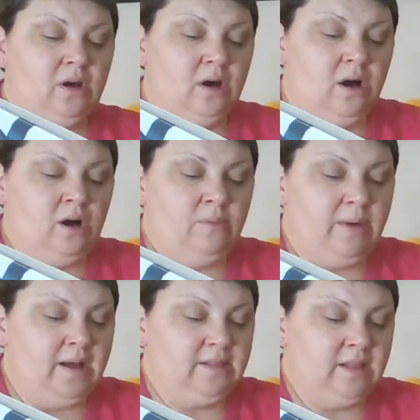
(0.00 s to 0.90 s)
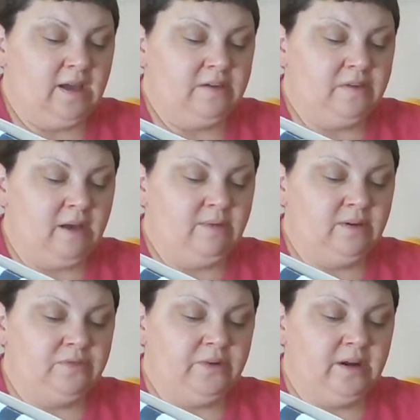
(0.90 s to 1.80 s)
All my life I've been
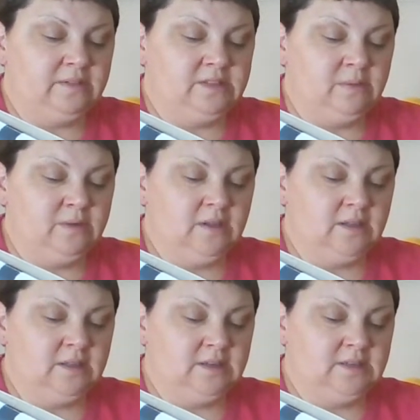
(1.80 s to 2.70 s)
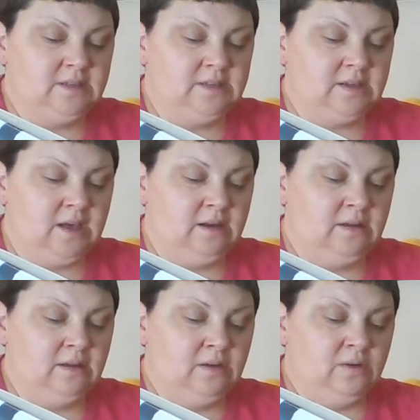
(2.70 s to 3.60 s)
afraid of something like this, he said,
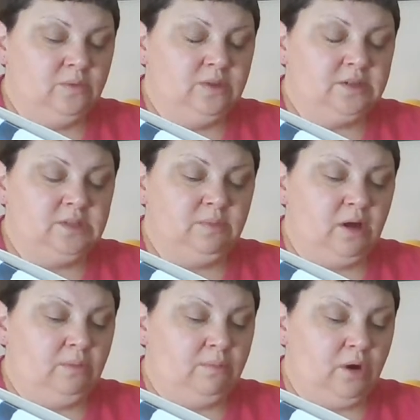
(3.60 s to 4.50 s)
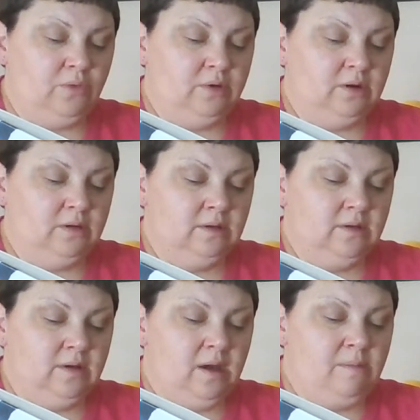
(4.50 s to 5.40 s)
with a small moan.
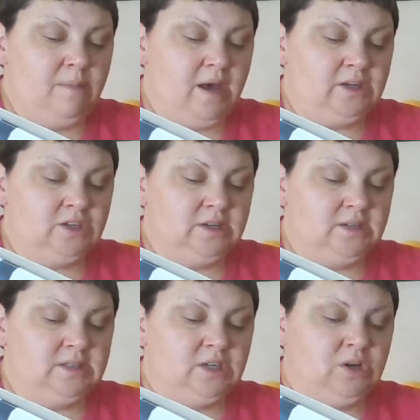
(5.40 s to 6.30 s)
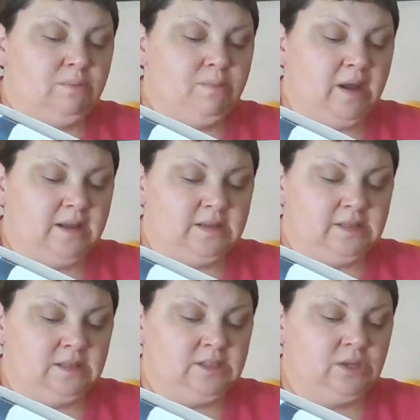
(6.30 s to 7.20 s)
Imagine such a
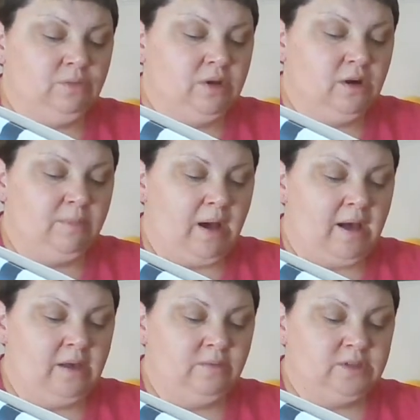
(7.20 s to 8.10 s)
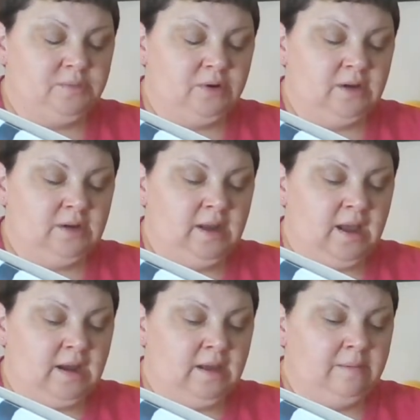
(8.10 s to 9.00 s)
menace so nearby, whispered
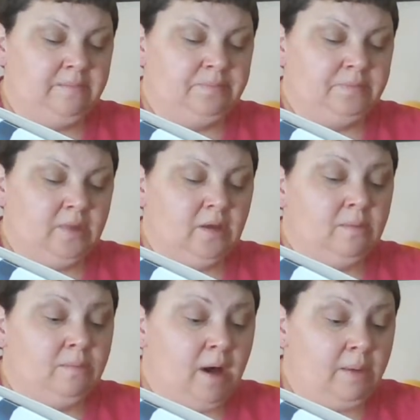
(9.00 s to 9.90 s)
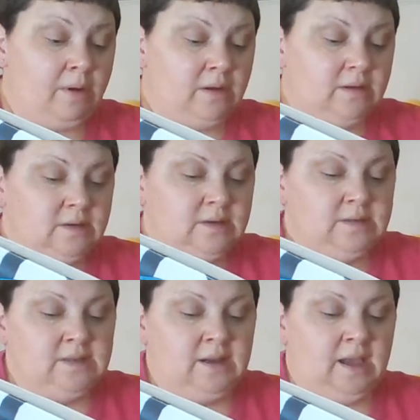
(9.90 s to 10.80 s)
Nanny. Mama,
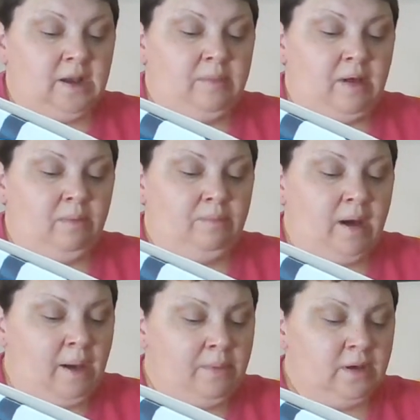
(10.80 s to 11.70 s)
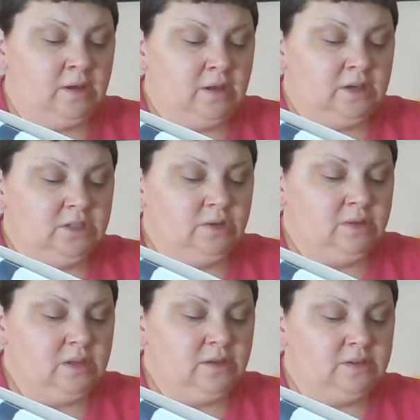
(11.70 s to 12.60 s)
said Annabel, Papa, do you
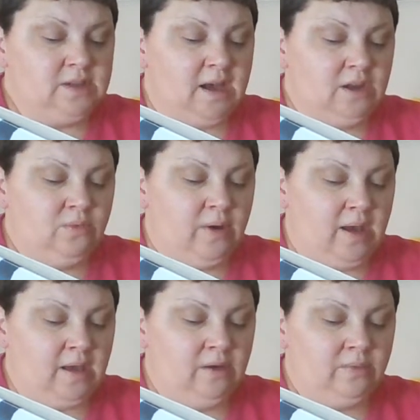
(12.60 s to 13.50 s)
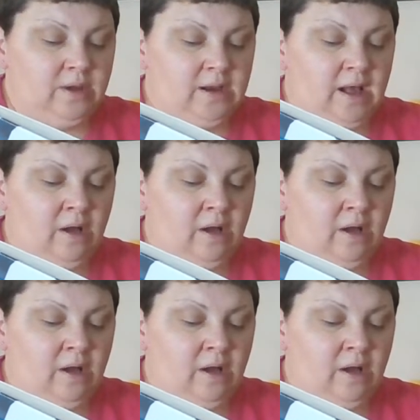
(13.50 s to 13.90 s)
think there's any way we can help